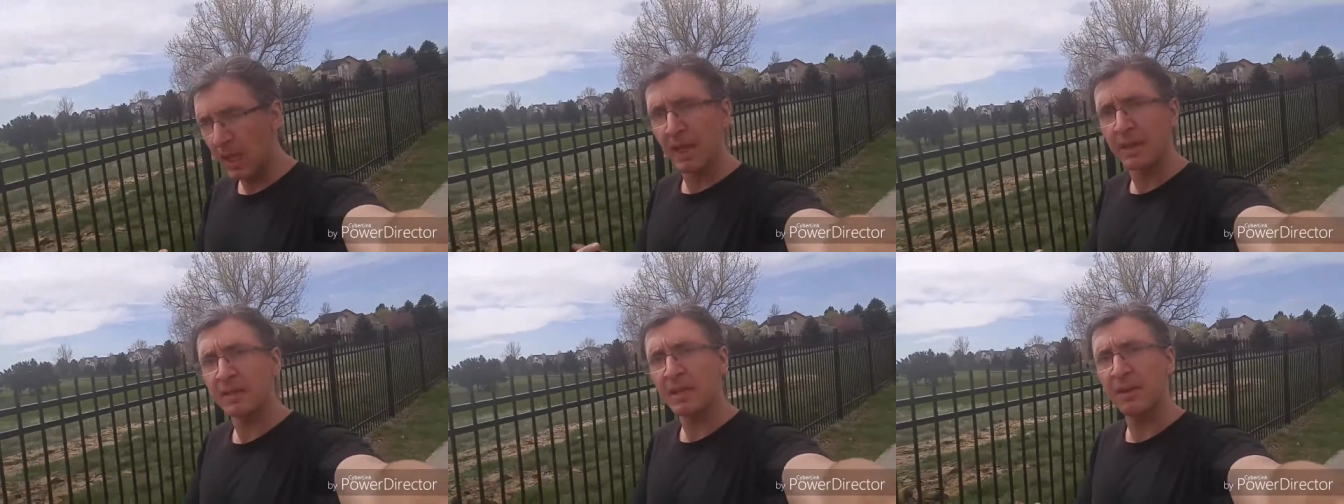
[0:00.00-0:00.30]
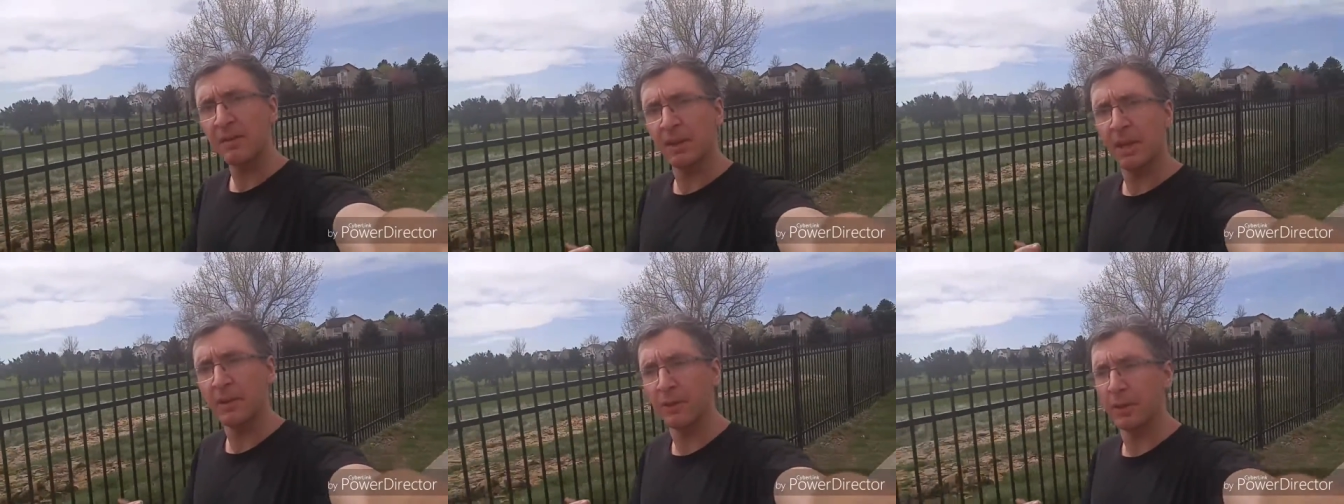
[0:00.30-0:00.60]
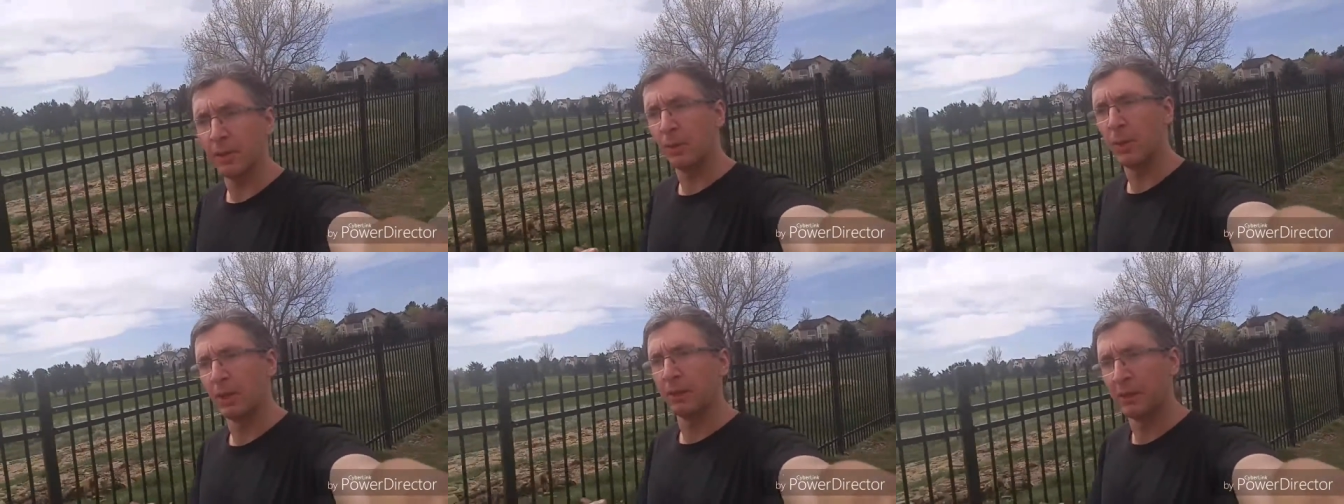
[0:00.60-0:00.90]
Yeah, it's kind of a
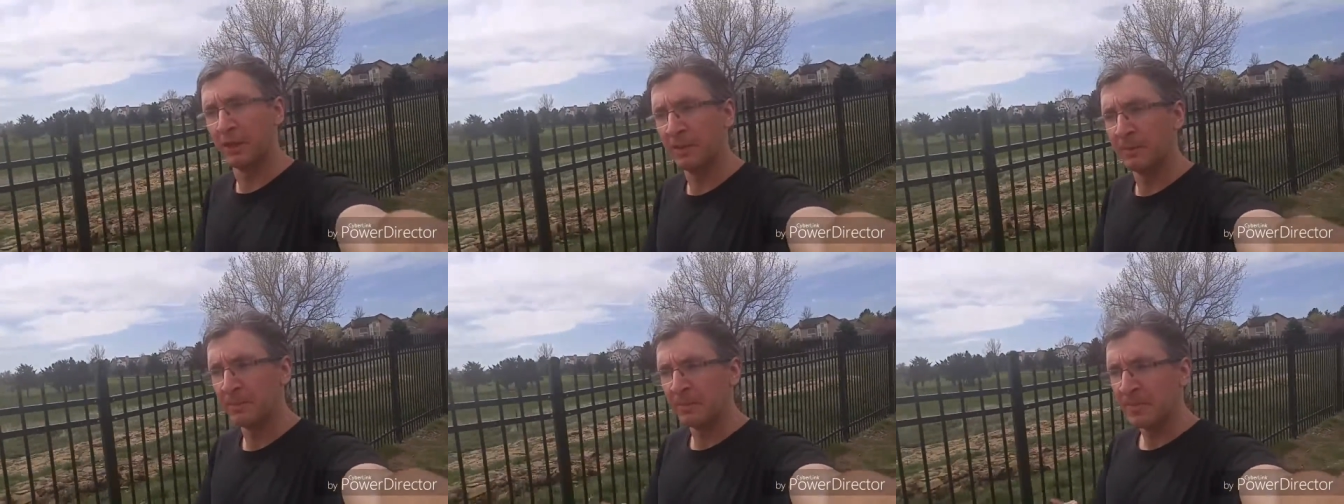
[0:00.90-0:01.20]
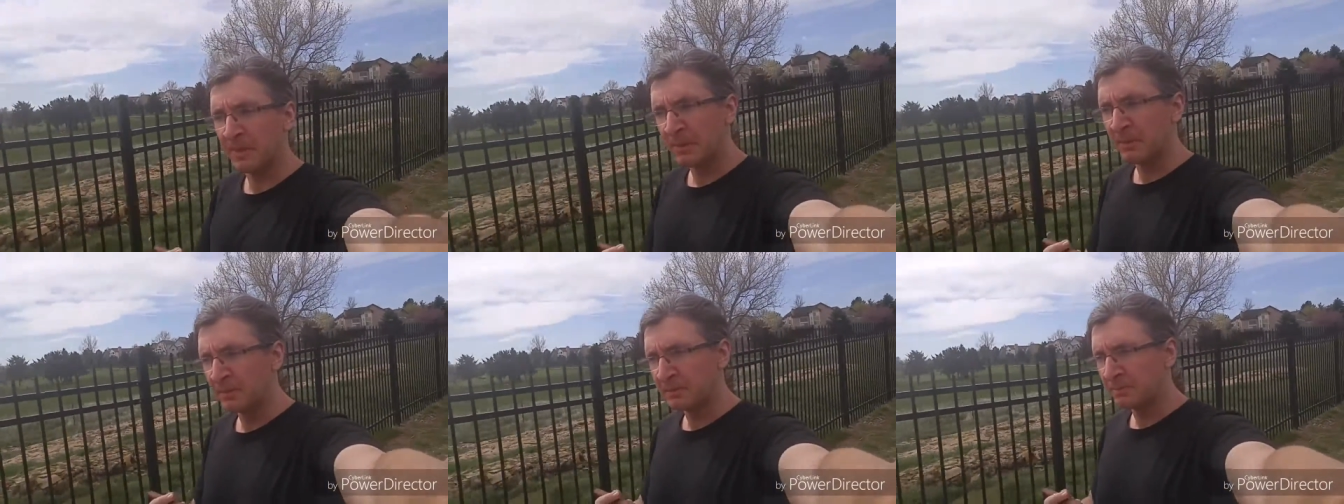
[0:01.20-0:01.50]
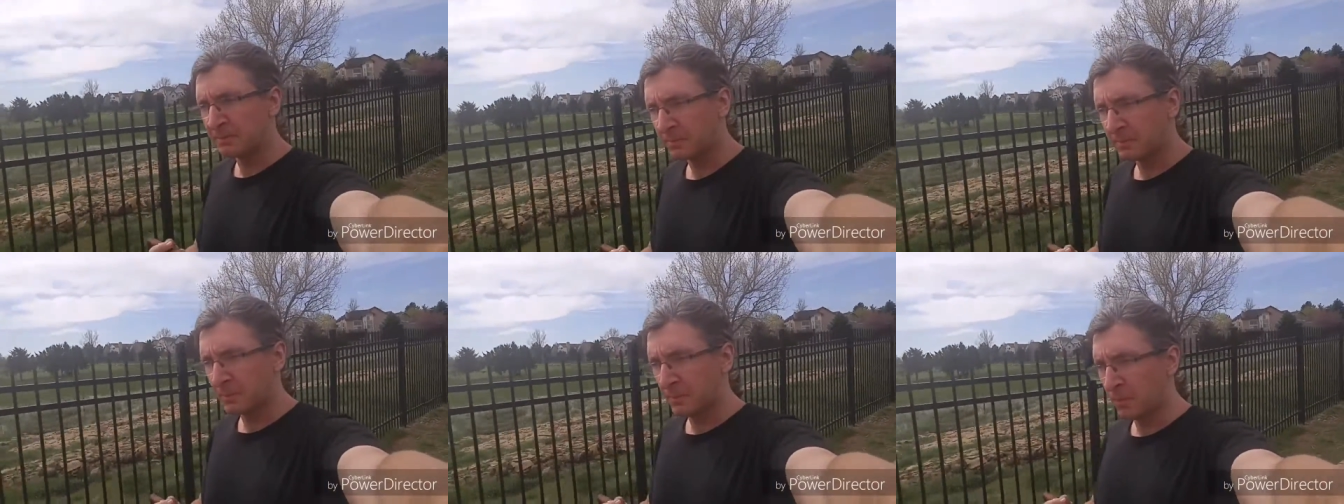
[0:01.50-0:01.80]
leathery quality.
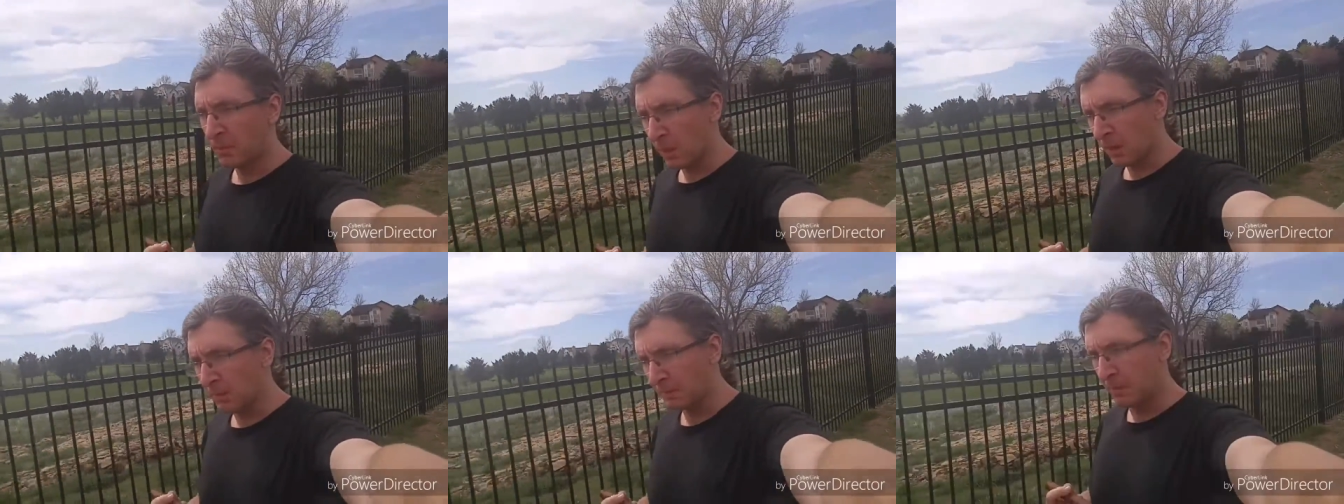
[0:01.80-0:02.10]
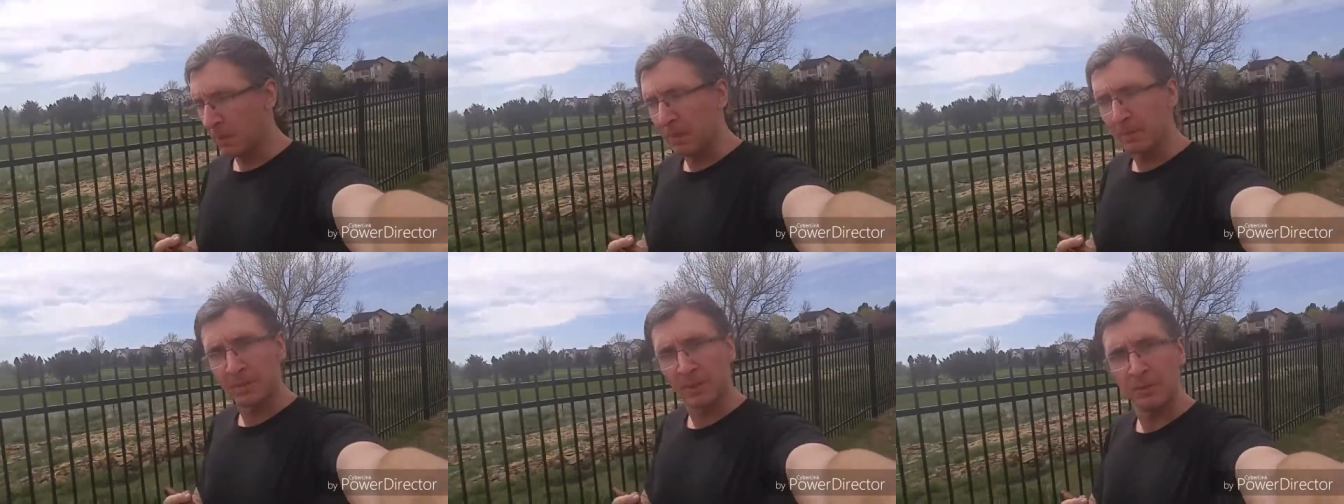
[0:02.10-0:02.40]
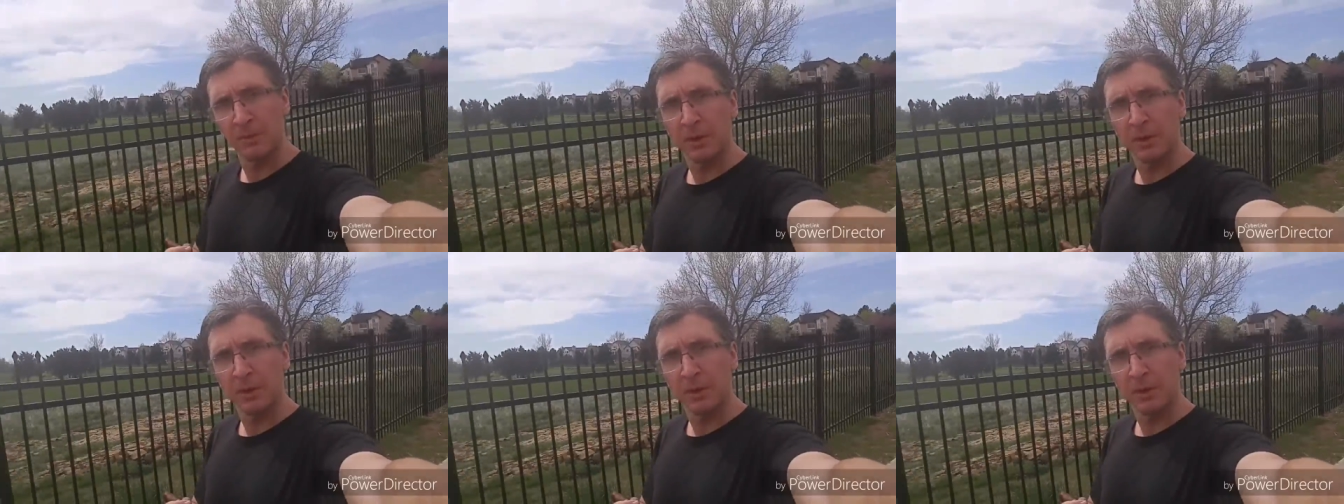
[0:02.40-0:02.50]
Alright,